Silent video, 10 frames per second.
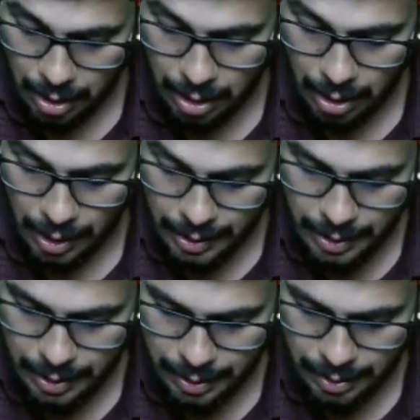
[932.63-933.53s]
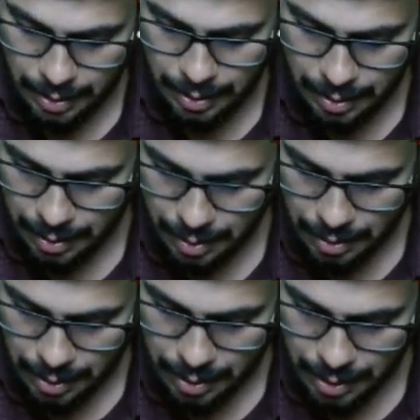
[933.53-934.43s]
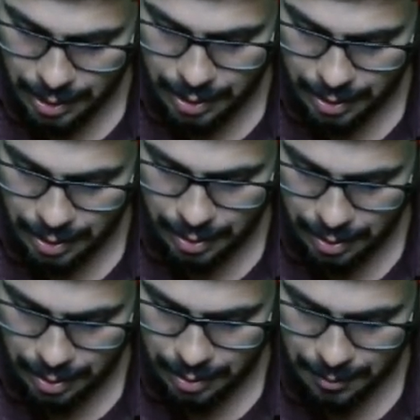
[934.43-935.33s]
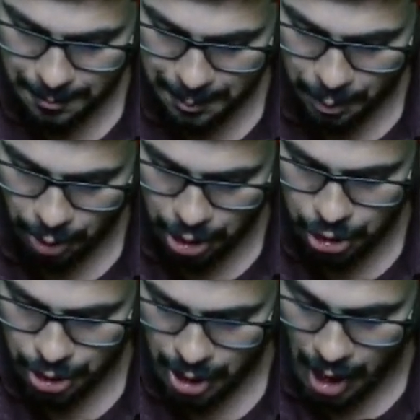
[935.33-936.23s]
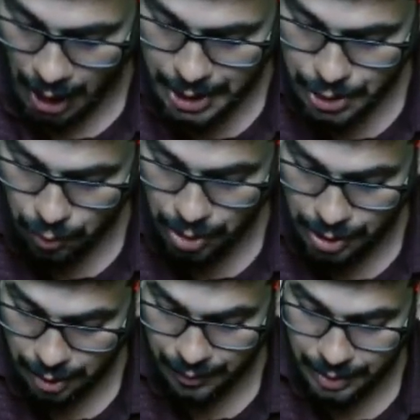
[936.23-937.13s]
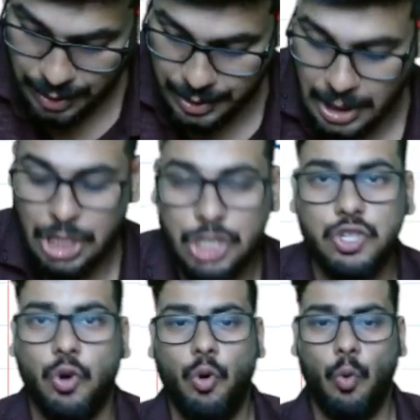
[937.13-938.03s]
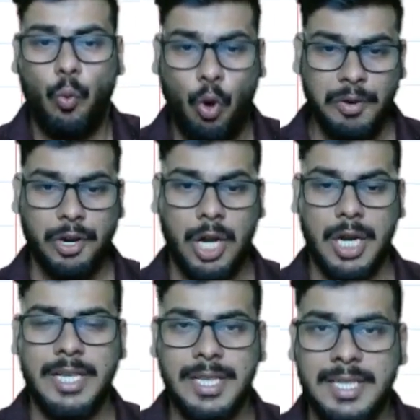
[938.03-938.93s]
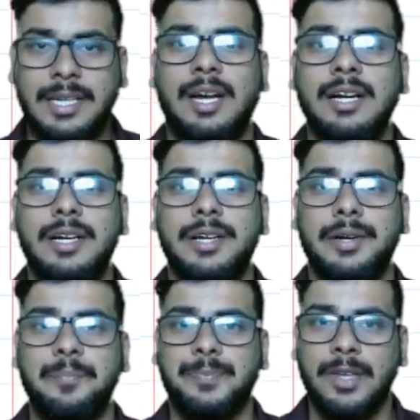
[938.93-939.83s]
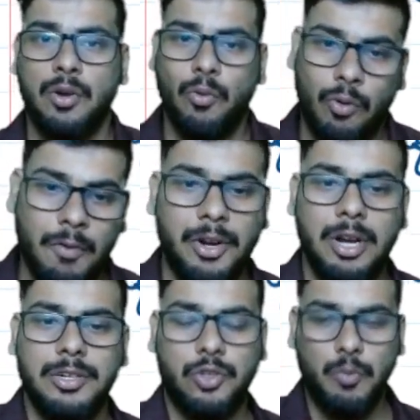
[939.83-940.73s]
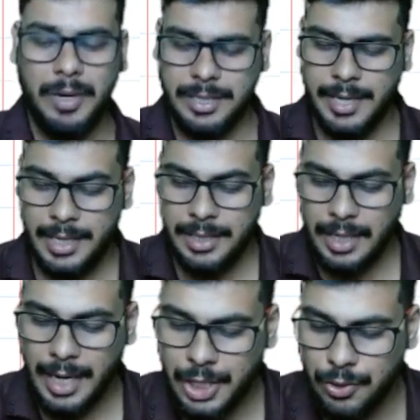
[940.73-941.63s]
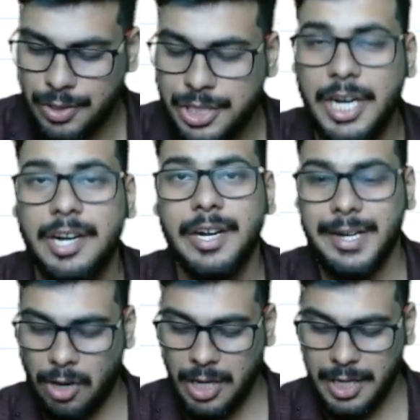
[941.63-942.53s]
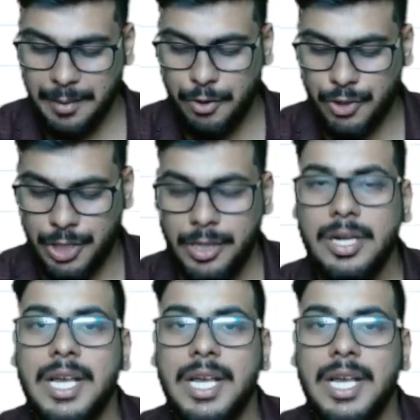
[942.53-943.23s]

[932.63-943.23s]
current year production. Are you clear with this? So overall, in this current year, overall through my sales, I should generate contribution